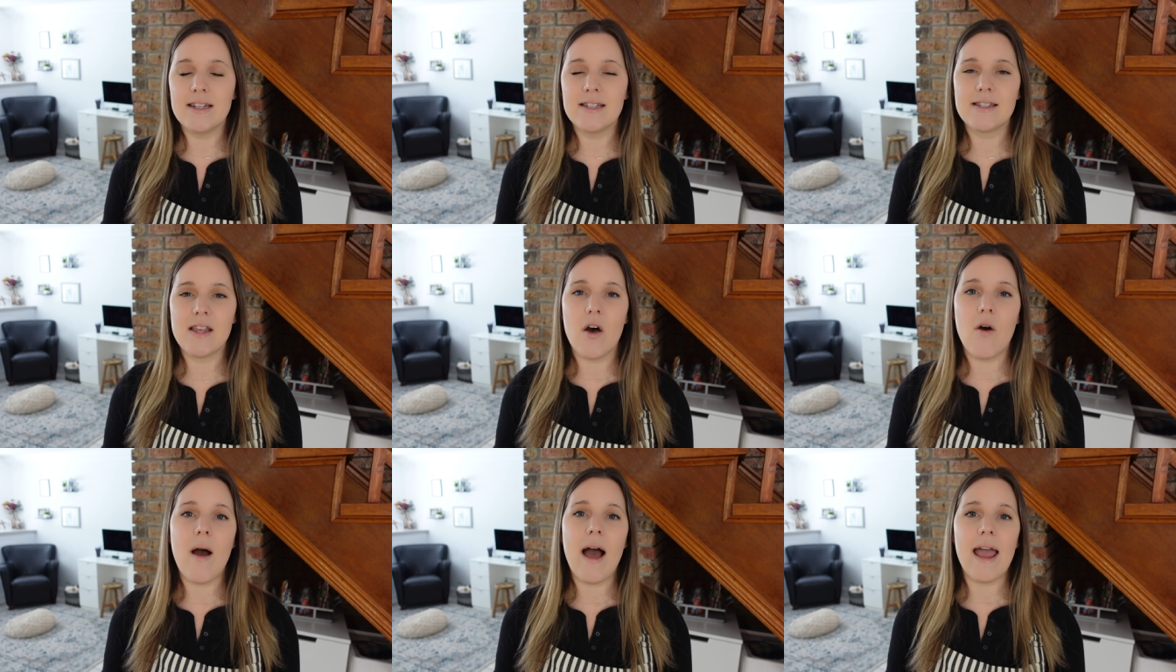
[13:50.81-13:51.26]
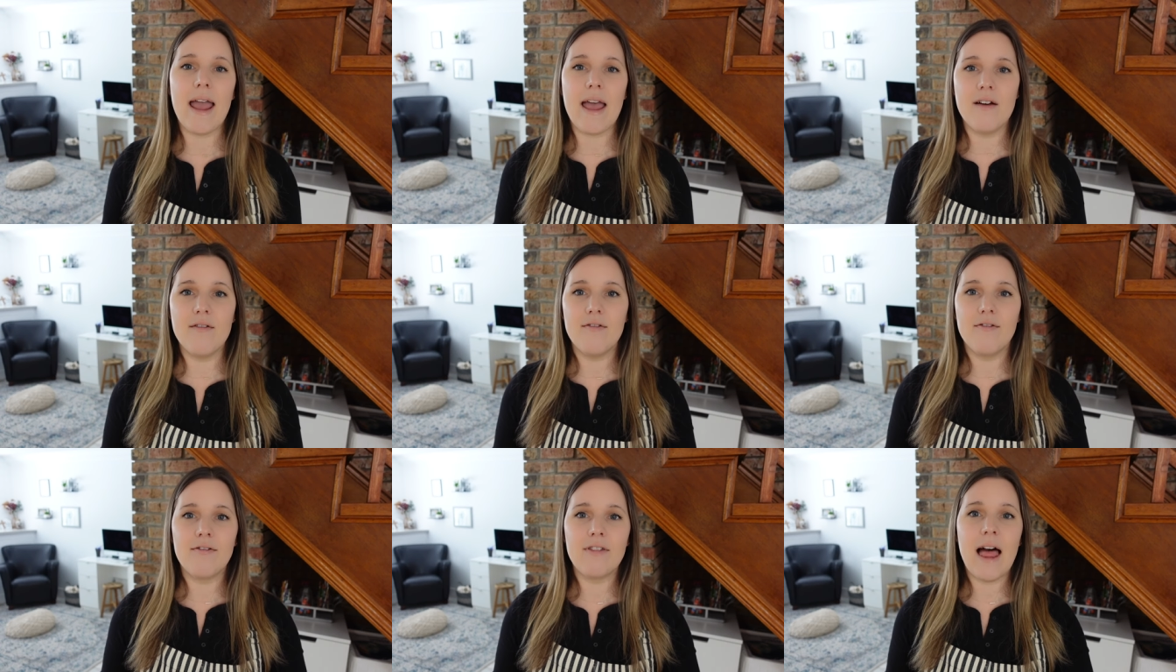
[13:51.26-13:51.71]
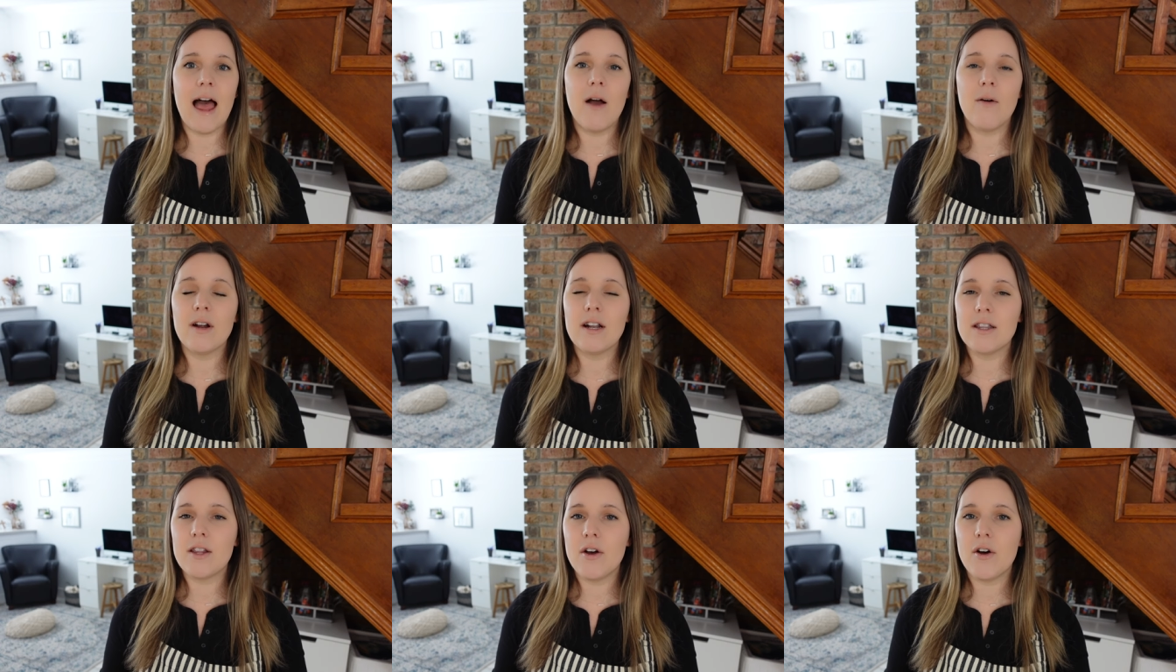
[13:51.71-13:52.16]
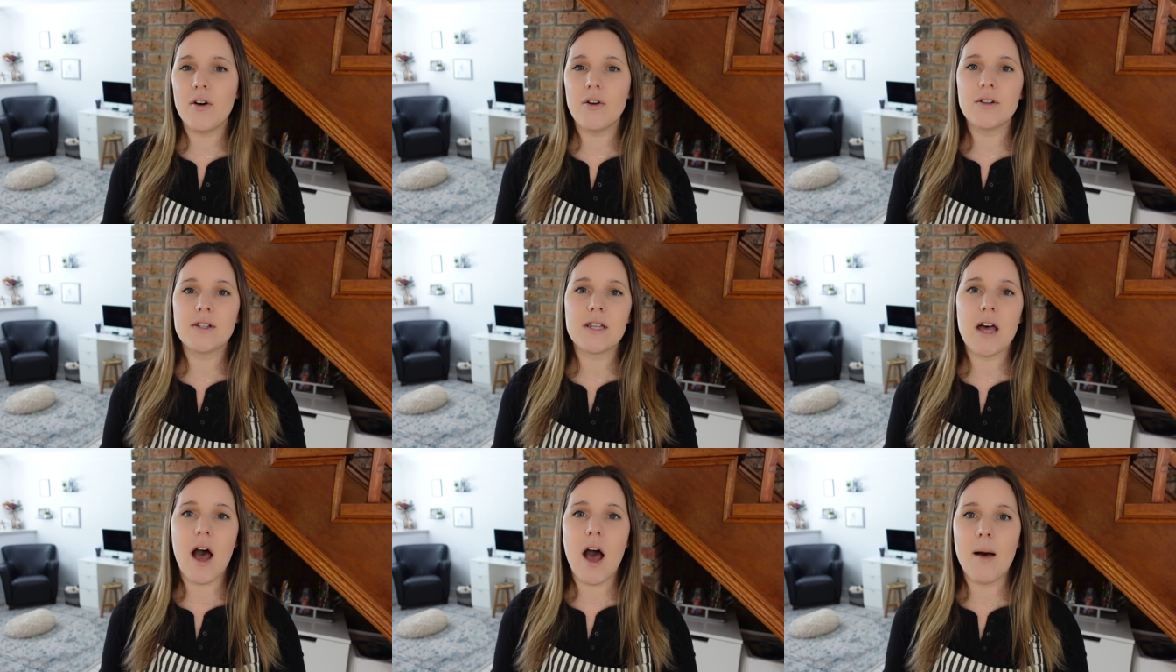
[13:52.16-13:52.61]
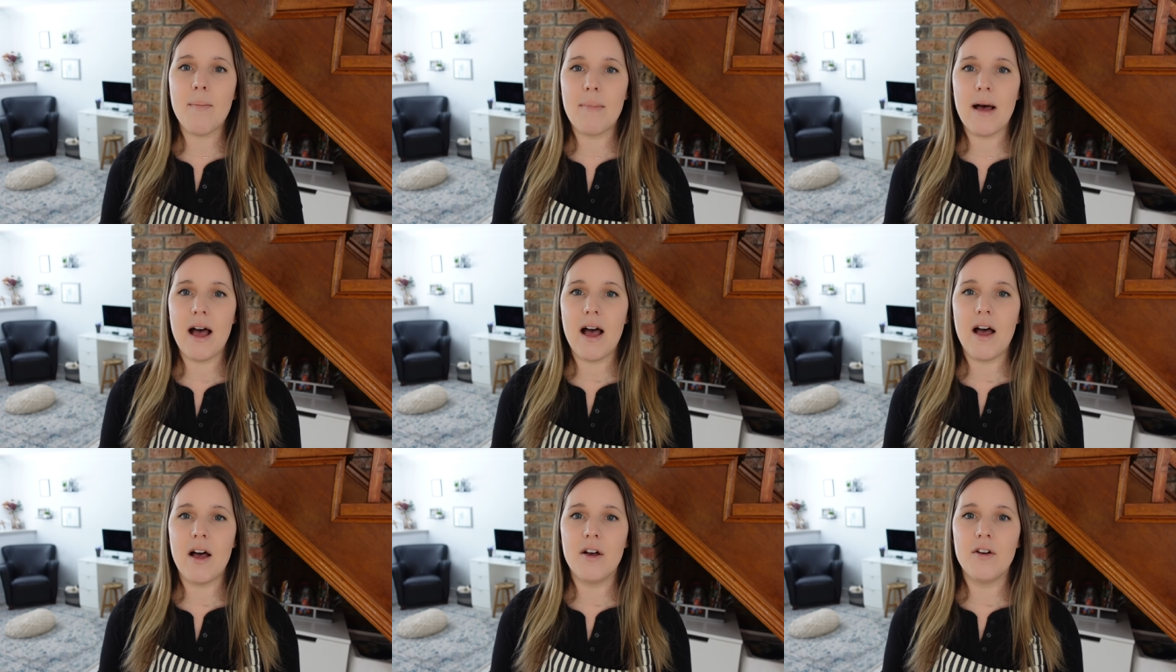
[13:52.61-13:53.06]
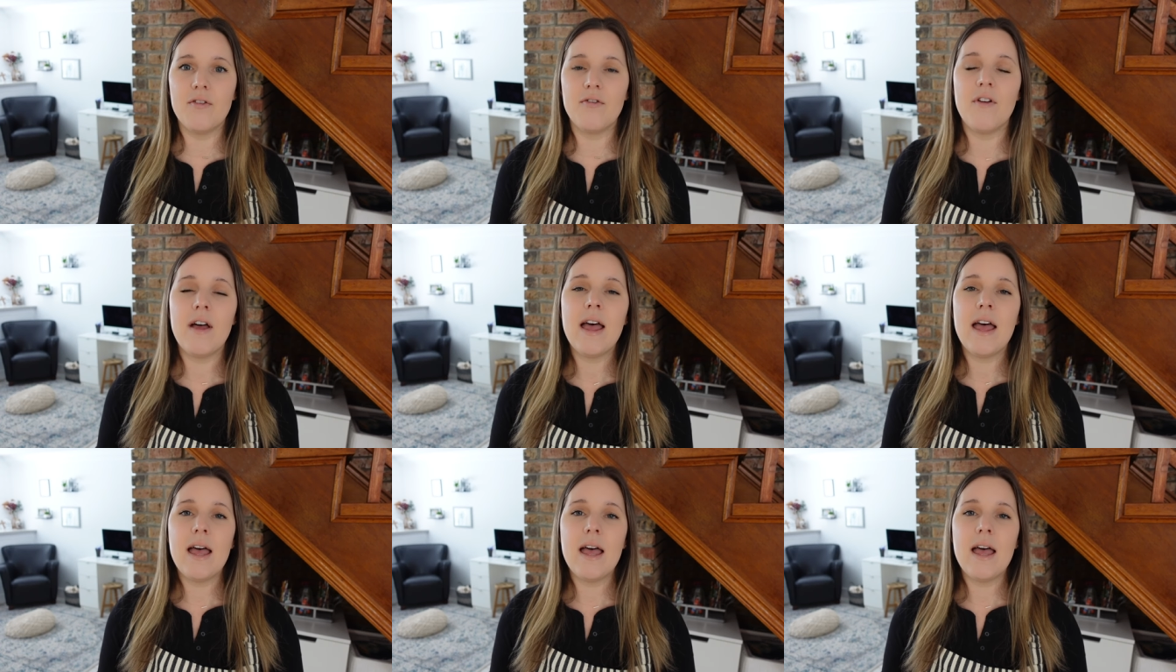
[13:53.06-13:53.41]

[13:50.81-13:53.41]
So I have floured the whole top of